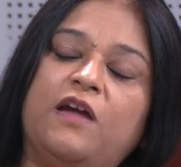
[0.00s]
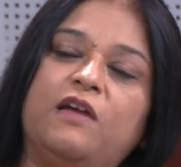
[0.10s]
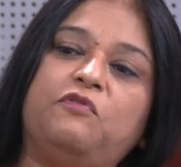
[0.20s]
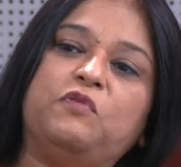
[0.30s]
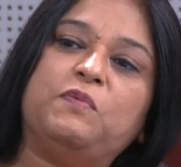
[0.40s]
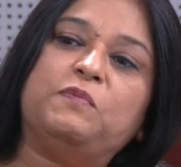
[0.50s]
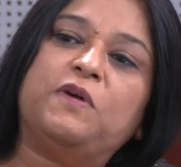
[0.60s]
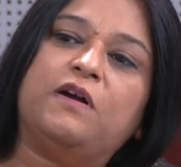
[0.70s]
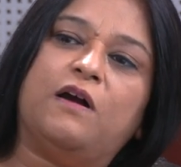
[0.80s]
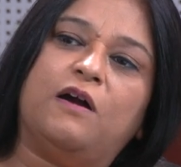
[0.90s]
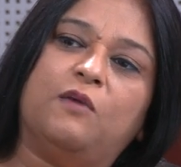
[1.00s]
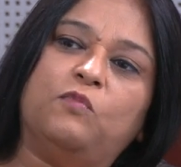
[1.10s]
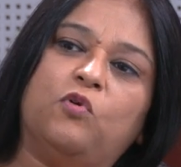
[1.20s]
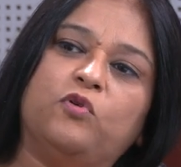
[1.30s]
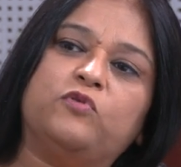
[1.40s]
if you remember, hum
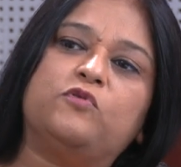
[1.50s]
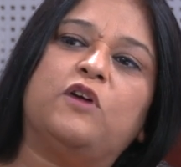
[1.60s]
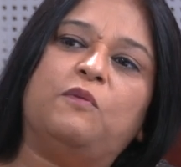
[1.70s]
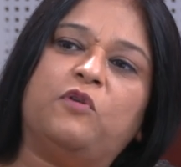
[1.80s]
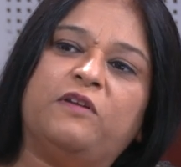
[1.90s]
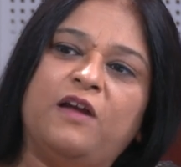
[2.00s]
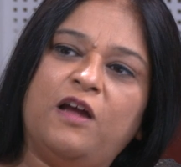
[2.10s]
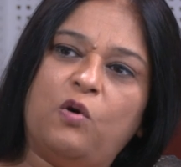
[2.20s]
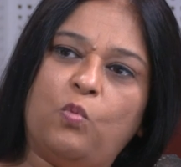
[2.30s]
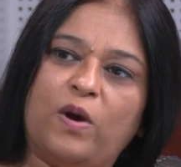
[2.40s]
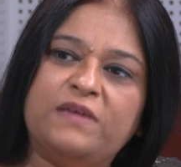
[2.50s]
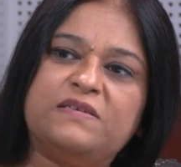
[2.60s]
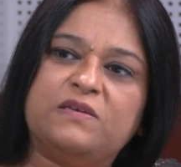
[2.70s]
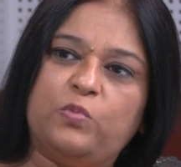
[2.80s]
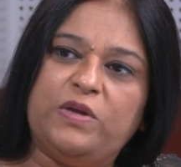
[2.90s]
log used to come on
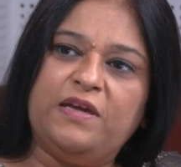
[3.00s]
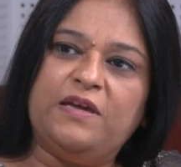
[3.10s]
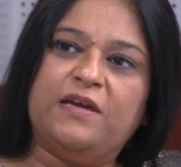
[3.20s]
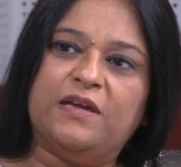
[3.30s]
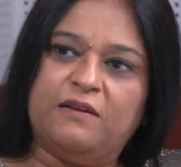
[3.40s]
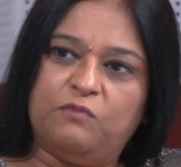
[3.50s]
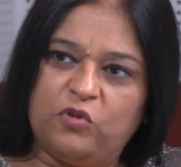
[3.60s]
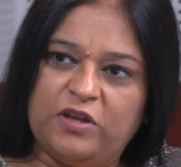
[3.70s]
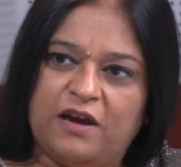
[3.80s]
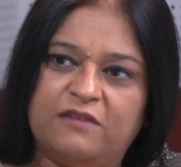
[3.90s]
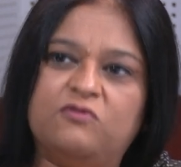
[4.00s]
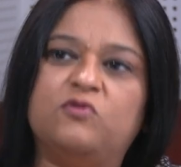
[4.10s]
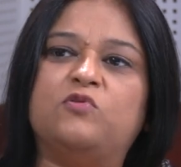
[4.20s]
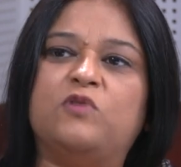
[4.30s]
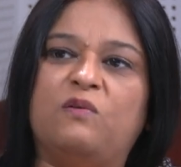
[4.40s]
once a week, and Bunyad
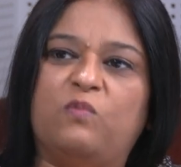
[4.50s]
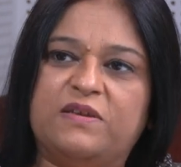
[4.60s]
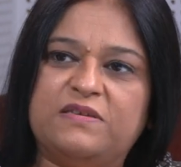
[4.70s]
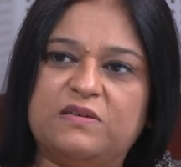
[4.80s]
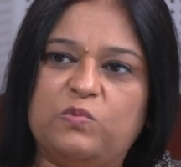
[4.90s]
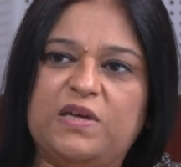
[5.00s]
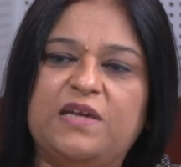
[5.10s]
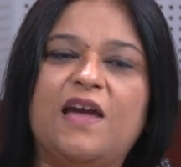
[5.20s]
used to come once a week